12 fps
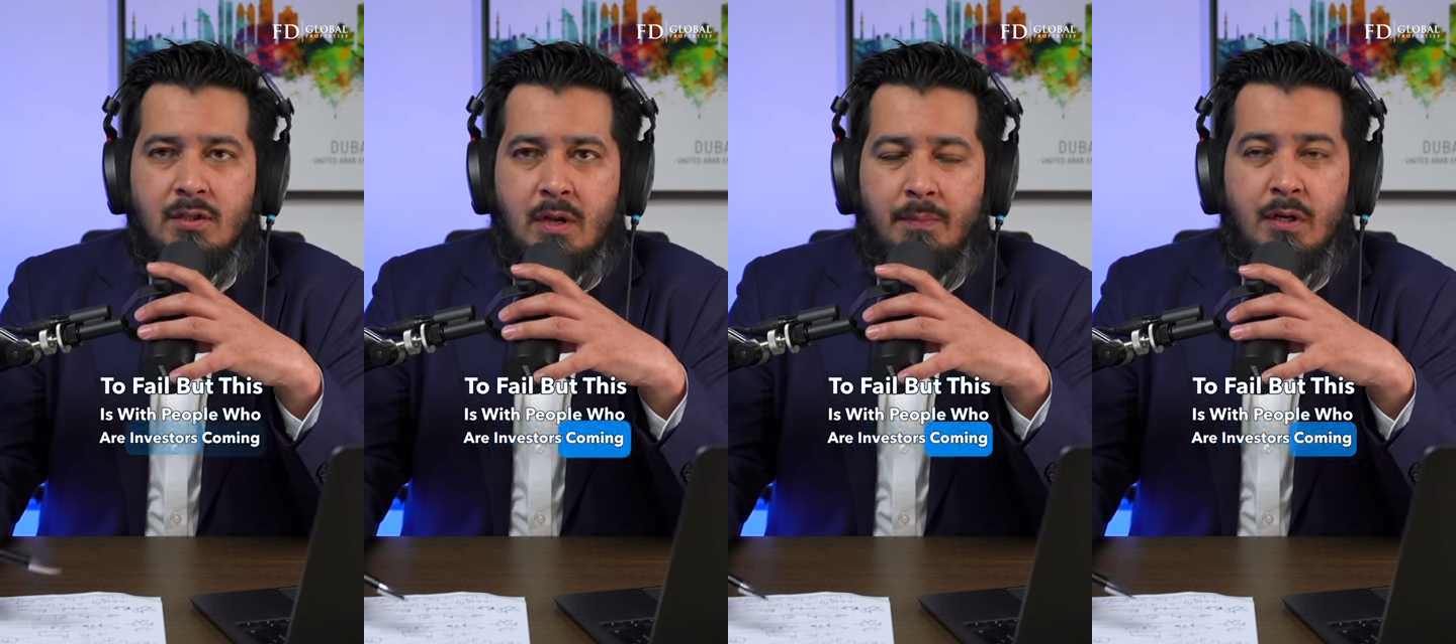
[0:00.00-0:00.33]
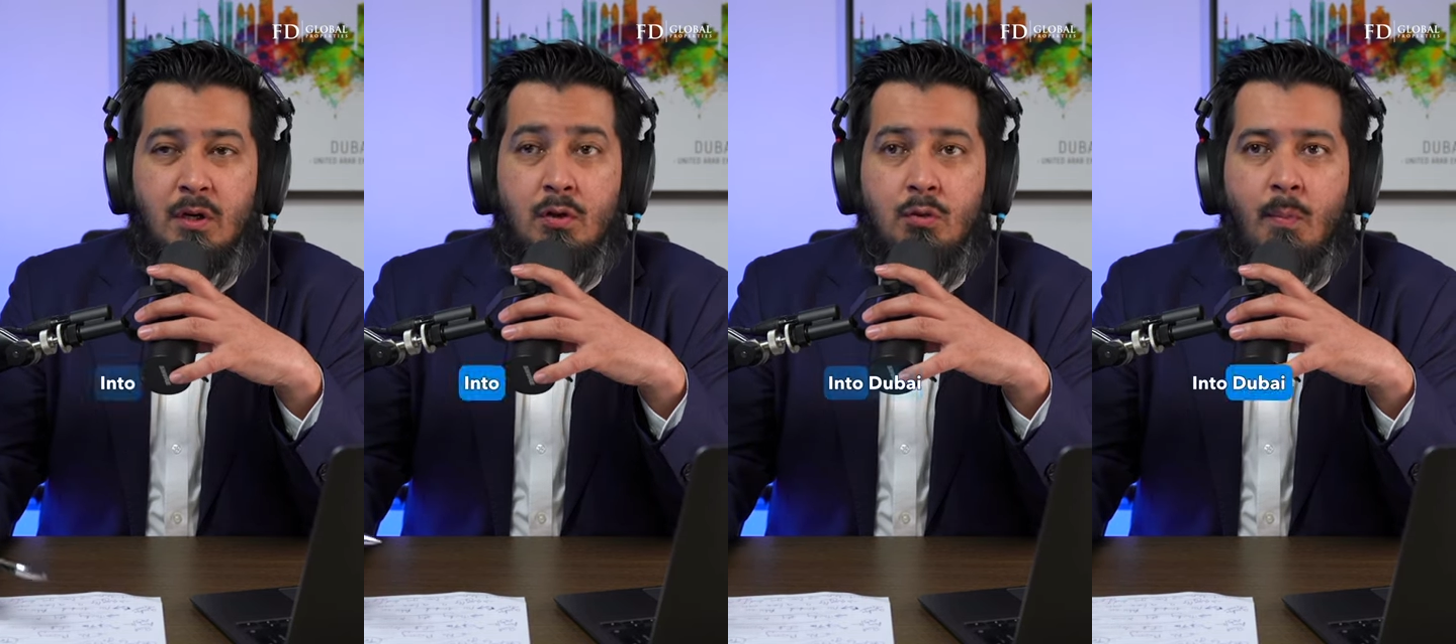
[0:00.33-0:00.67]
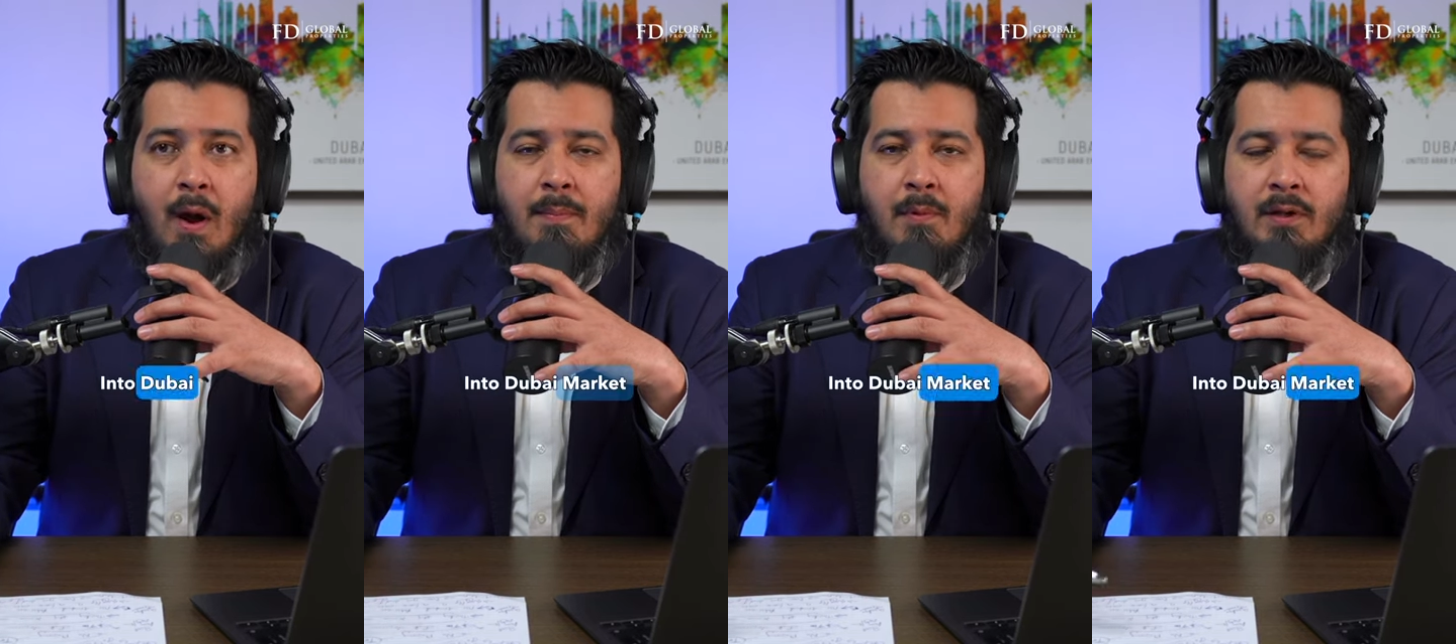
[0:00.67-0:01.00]
coming into the
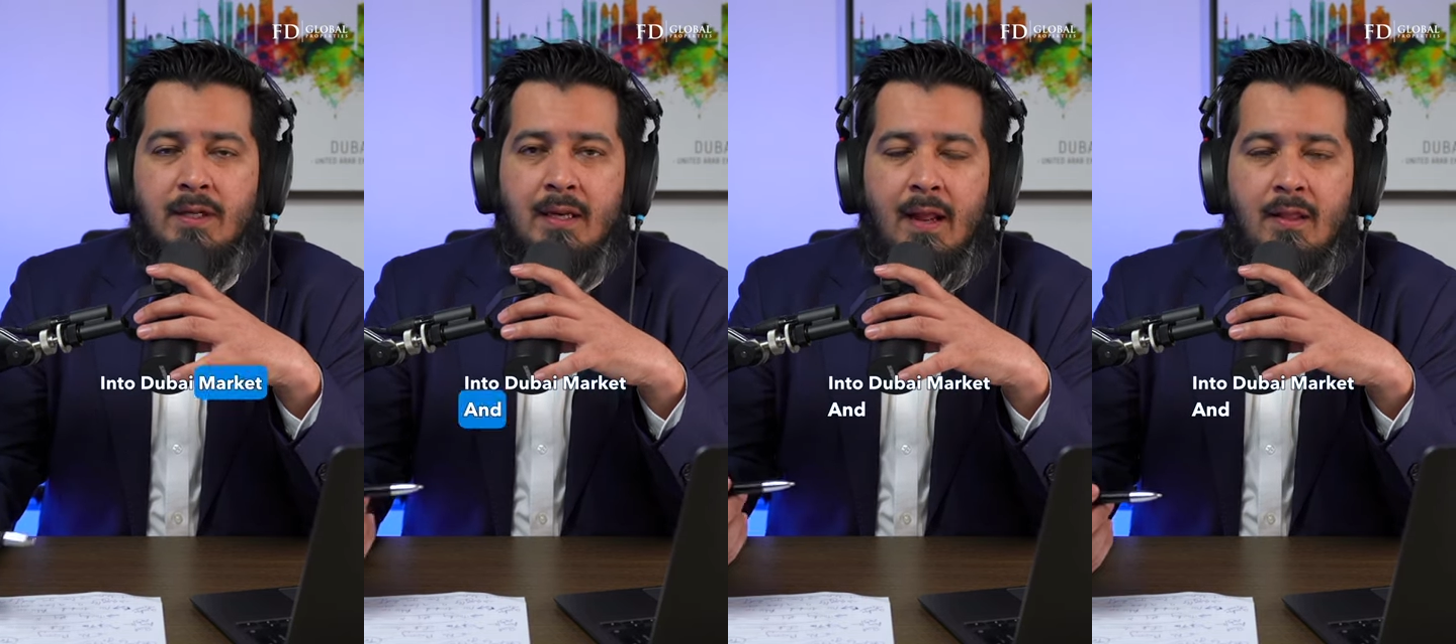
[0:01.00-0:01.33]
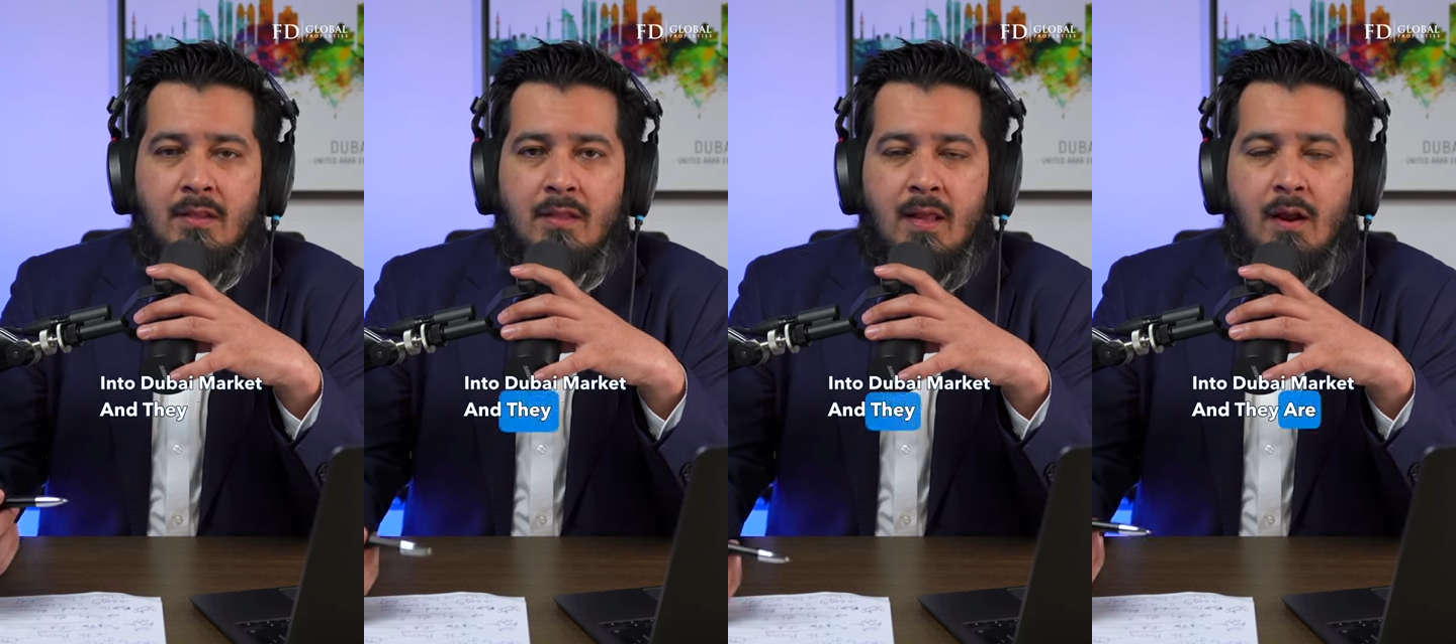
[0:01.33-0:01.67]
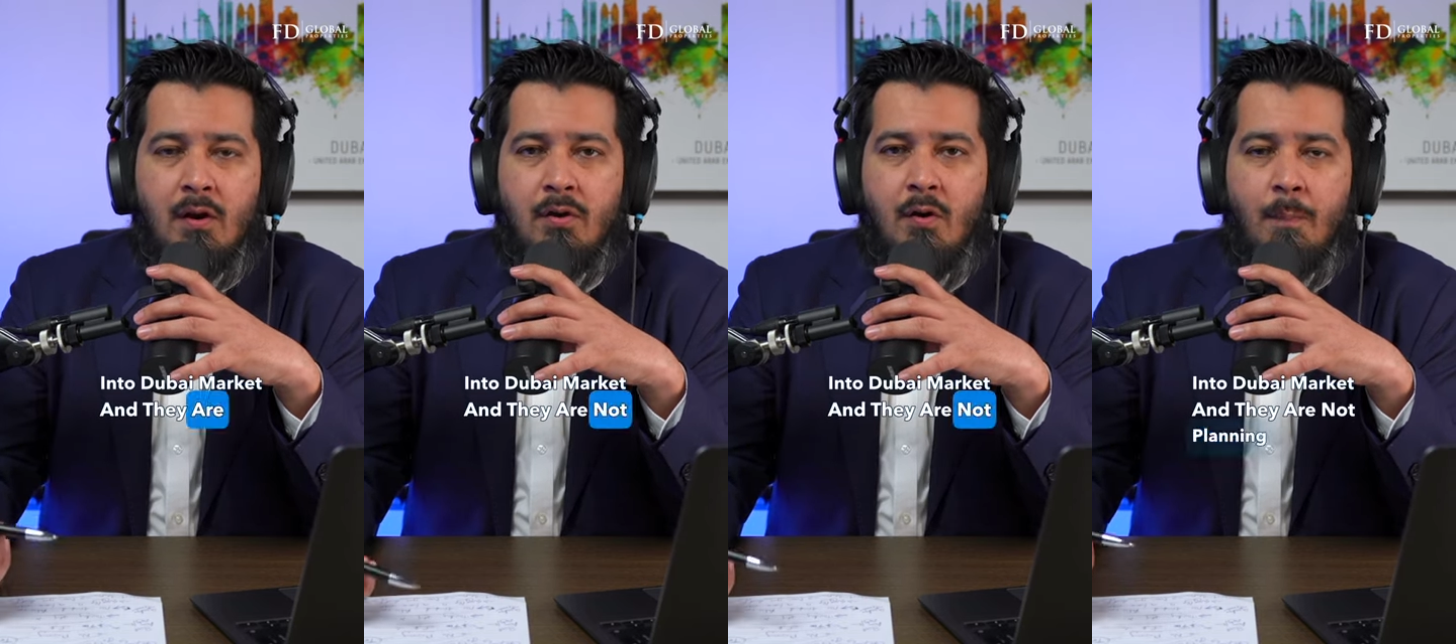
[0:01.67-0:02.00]
Dubai market and they
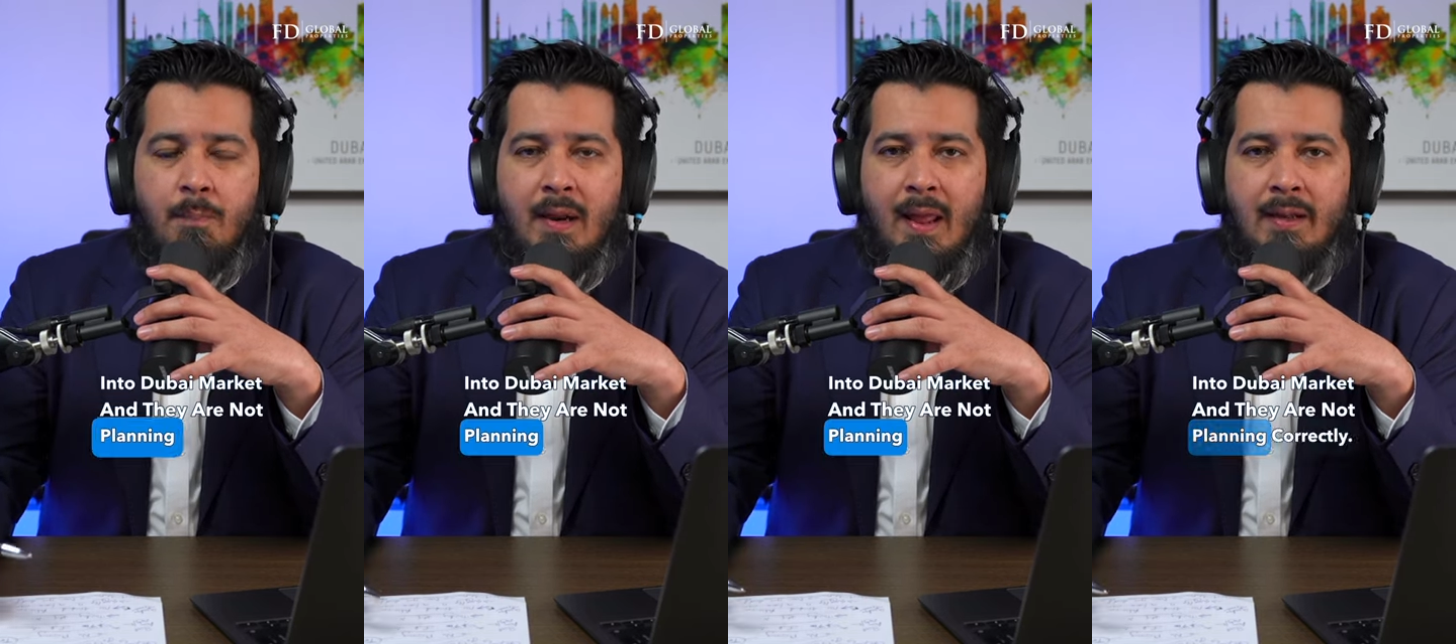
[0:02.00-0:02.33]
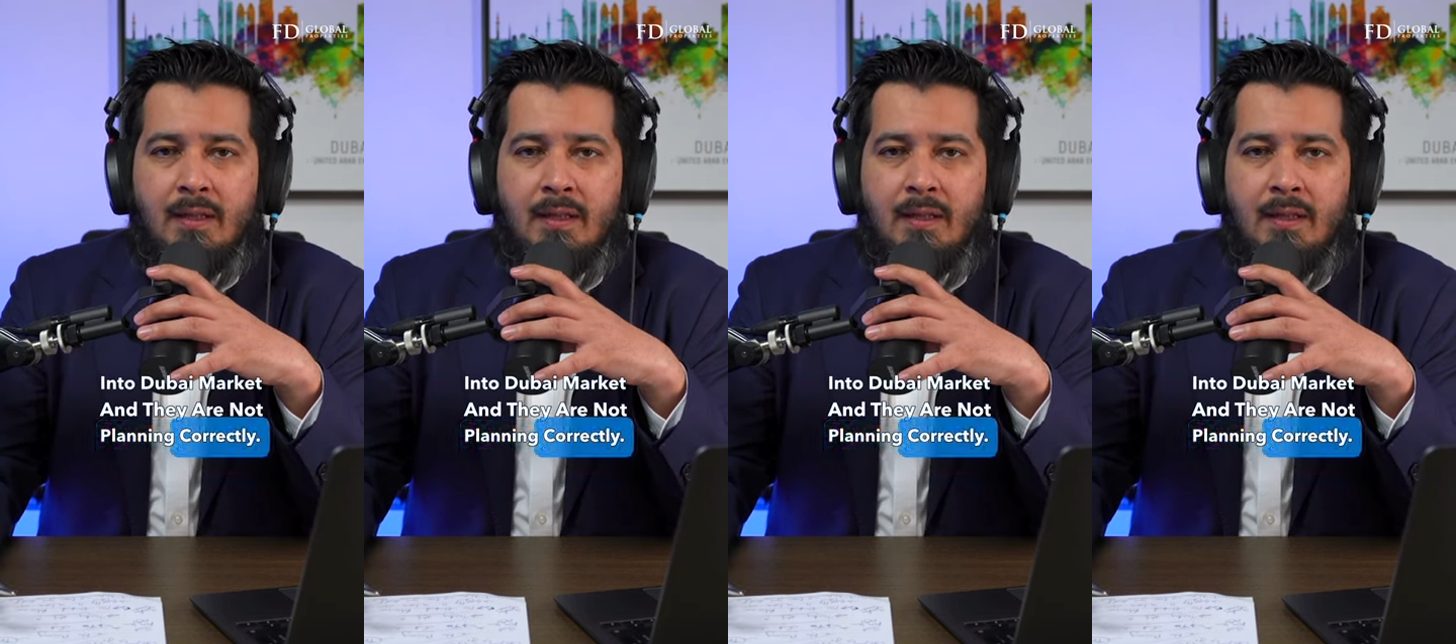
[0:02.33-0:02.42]
are not planning